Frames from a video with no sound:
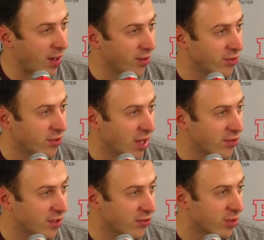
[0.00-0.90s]
out of these
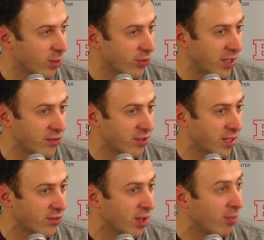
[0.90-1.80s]
guys the next couple days to
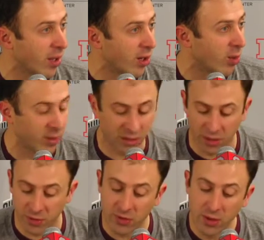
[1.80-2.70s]
get them better,
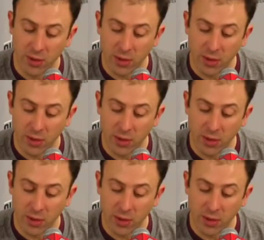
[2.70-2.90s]
because